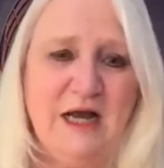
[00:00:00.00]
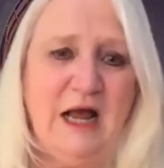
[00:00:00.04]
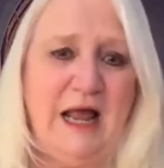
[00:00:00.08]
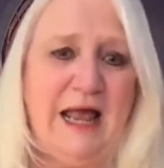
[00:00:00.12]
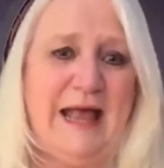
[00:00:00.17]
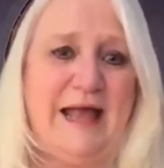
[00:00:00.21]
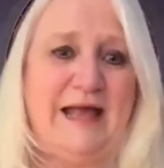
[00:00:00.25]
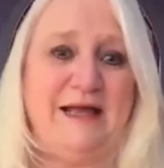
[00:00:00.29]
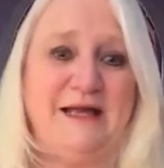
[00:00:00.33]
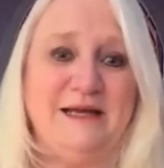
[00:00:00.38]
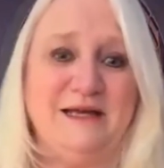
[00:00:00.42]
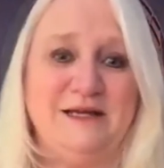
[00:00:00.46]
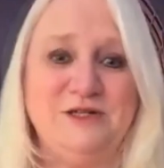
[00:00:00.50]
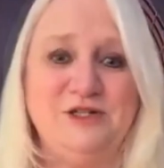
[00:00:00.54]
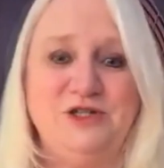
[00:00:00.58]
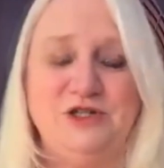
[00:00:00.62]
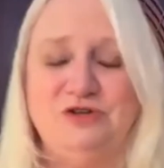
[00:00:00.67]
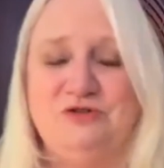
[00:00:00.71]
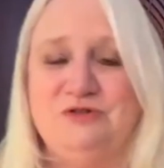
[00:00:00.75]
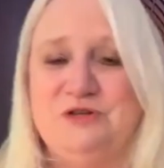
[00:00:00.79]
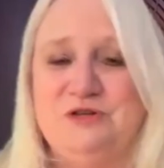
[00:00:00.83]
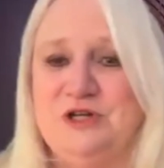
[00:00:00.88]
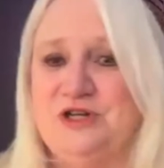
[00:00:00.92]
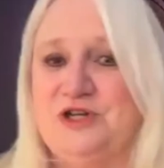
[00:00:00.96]
And
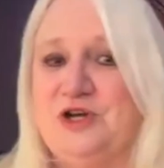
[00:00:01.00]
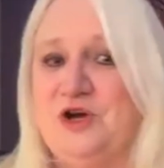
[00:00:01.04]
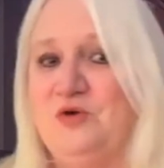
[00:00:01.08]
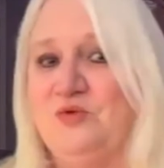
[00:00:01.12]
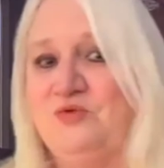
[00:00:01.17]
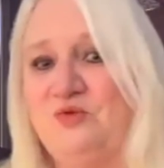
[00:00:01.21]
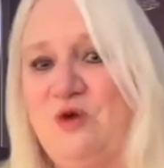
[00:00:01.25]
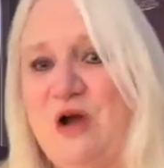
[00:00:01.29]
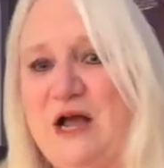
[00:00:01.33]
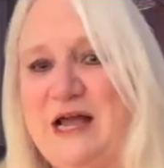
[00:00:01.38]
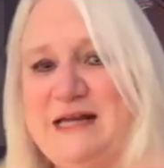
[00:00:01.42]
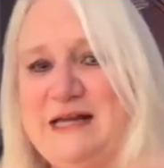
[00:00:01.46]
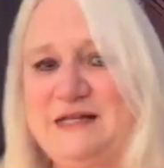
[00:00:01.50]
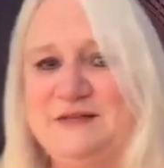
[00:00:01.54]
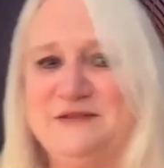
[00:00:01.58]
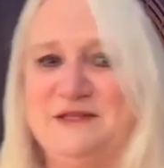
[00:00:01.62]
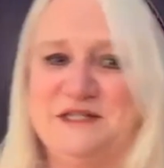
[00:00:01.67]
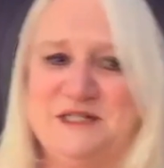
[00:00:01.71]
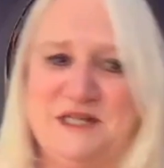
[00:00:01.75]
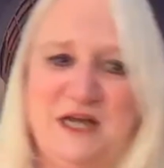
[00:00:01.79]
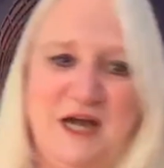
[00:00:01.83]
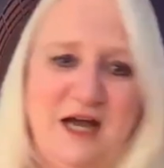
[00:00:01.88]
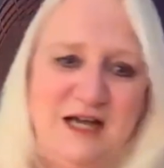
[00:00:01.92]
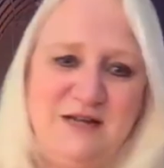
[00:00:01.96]
you can go right in the
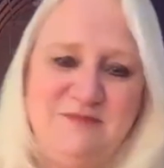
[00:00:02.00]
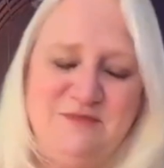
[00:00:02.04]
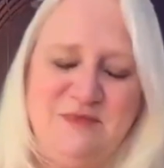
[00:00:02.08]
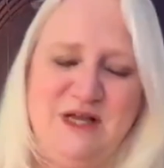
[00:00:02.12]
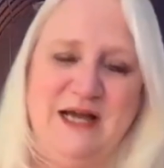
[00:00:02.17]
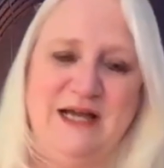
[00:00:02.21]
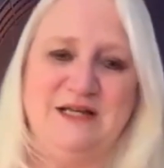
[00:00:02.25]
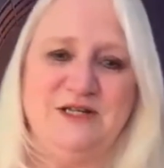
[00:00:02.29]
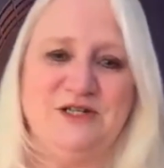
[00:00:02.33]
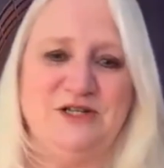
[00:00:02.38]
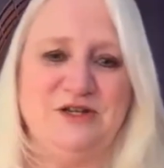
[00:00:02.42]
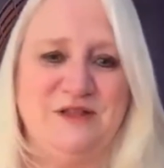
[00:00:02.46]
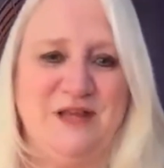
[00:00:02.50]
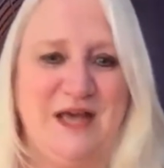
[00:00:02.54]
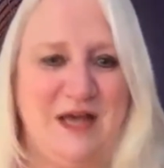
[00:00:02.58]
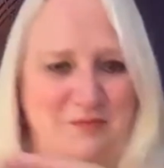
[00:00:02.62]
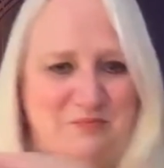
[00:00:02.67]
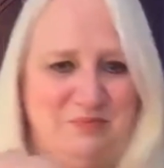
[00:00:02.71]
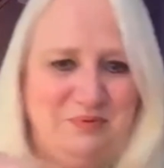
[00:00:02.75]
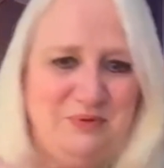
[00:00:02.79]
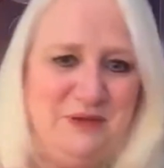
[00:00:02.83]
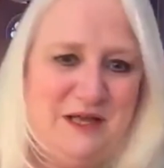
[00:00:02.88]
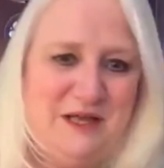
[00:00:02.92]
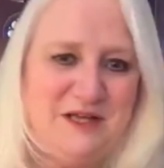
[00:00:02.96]
timeline to that
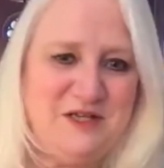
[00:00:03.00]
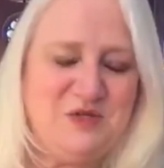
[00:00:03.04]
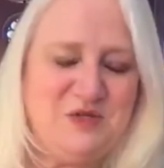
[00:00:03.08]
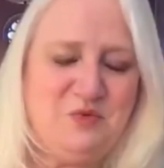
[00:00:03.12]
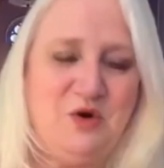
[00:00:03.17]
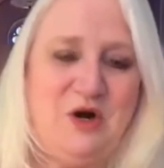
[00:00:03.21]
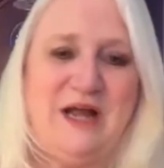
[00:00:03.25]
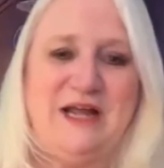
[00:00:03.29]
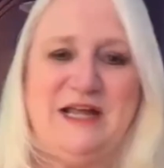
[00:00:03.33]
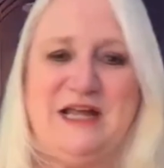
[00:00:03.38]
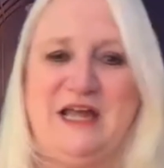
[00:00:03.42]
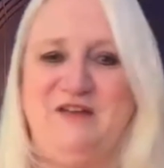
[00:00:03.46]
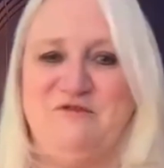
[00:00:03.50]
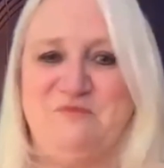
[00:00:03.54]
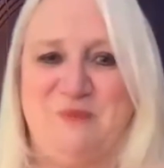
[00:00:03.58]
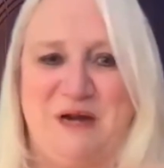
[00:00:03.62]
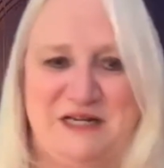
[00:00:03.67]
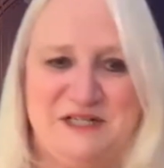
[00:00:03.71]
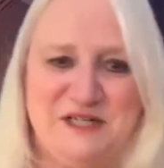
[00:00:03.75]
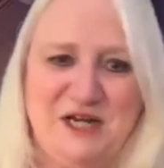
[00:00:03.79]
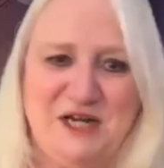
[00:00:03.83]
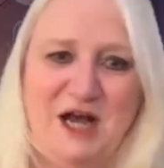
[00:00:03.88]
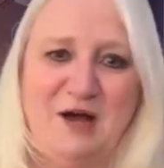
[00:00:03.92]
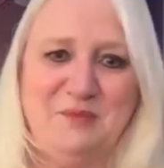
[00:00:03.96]
place where I gave my
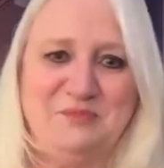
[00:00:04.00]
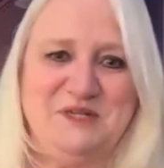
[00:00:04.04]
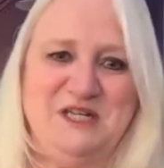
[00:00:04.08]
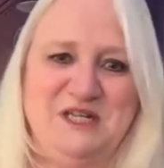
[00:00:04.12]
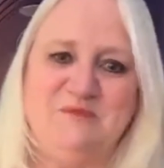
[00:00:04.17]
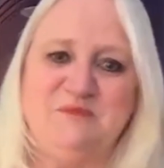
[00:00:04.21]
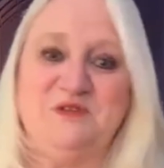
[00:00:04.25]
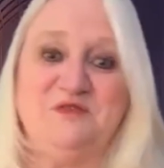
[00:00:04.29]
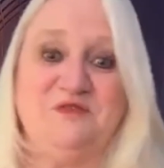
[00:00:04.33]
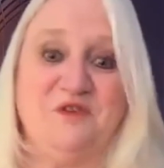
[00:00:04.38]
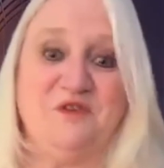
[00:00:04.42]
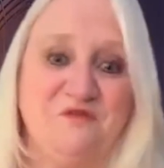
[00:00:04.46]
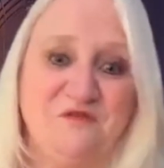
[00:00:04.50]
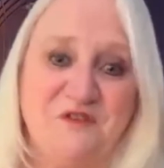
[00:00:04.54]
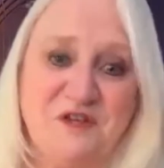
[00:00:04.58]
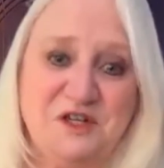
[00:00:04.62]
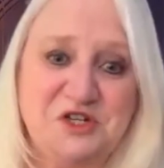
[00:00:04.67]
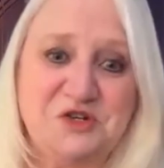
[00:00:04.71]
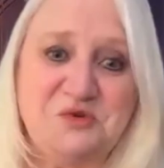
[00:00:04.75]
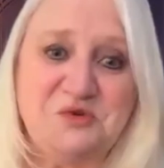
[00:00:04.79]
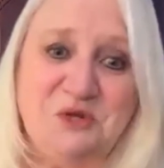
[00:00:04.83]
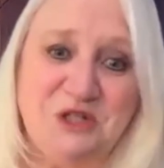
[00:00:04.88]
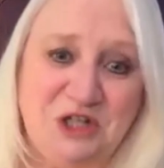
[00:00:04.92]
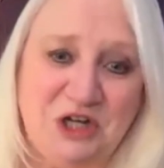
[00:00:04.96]
top tips for
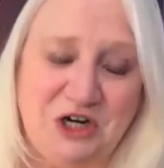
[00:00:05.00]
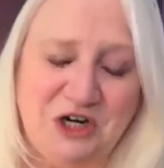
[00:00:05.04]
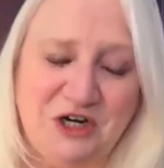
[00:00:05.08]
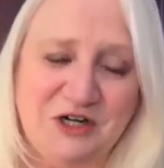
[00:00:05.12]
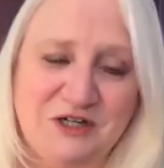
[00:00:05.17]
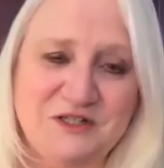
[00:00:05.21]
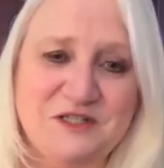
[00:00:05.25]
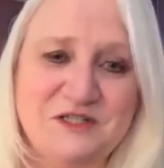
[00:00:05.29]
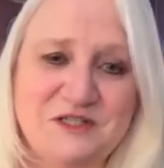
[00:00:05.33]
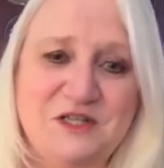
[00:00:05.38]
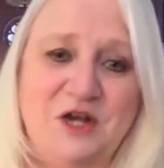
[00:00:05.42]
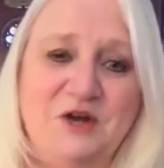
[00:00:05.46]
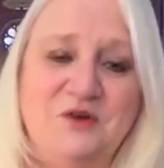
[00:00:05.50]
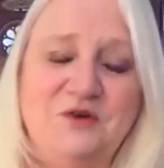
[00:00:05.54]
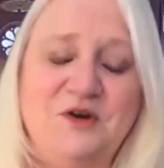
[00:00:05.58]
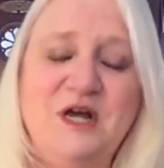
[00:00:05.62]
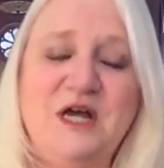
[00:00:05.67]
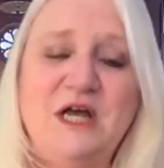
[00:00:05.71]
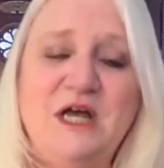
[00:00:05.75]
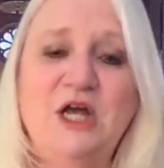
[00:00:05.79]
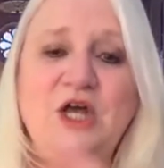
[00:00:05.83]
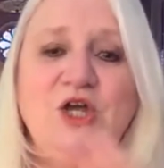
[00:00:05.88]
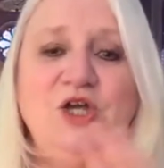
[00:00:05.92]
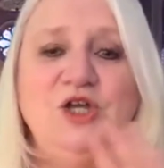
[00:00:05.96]
visual arts. So,
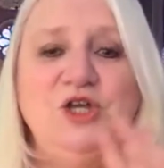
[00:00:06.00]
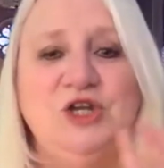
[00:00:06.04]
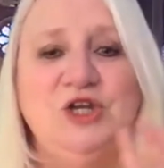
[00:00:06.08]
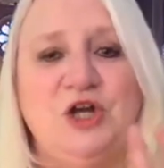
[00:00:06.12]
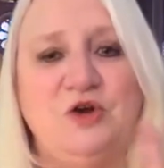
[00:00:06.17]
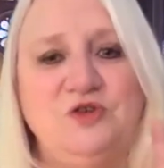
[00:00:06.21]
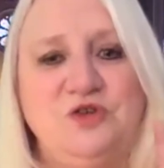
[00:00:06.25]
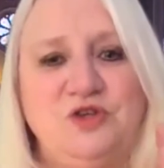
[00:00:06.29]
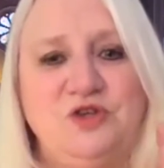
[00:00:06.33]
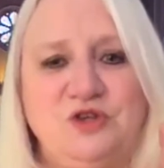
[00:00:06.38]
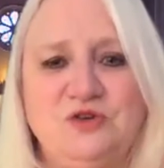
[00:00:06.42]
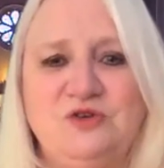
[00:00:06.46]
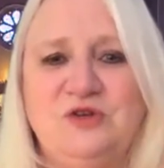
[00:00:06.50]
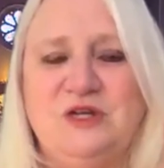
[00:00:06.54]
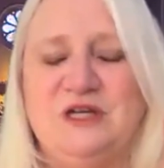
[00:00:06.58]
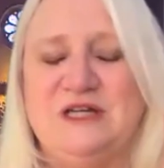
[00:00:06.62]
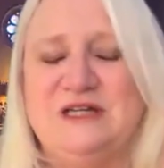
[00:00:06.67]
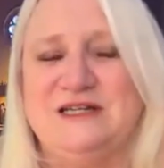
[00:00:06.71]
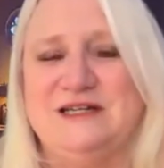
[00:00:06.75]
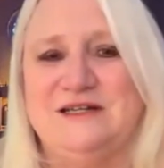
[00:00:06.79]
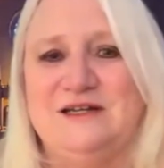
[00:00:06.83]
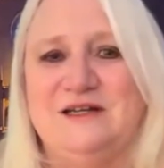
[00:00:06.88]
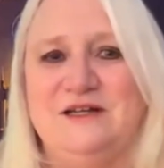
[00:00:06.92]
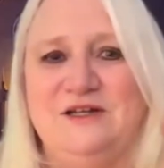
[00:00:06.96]
you
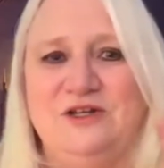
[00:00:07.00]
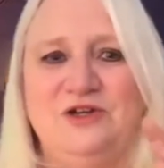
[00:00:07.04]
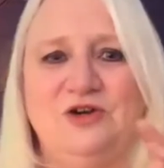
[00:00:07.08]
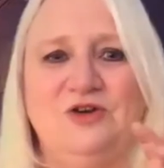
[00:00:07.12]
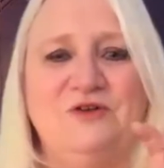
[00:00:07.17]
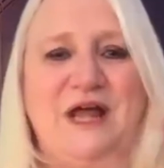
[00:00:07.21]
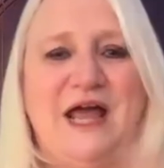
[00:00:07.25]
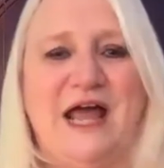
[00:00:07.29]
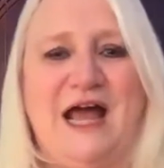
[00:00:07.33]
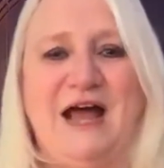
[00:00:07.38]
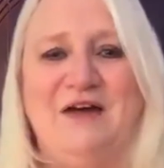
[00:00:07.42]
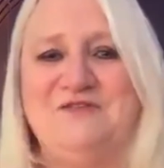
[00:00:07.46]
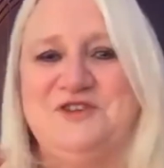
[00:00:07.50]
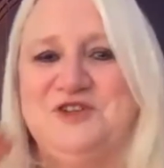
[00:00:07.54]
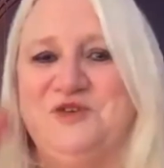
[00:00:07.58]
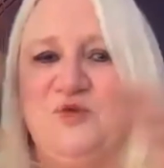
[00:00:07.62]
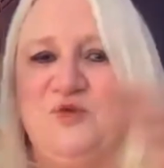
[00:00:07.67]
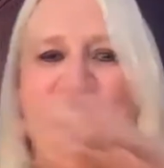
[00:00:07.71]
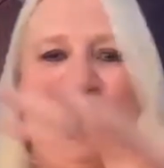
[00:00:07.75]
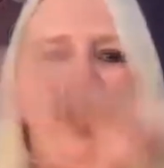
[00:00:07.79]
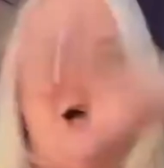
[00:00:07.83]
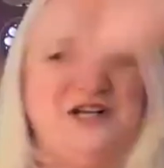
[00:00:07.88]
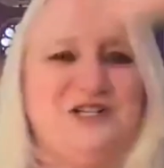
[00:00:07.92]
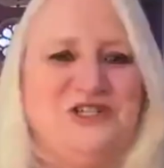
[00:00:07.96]
don't have to watch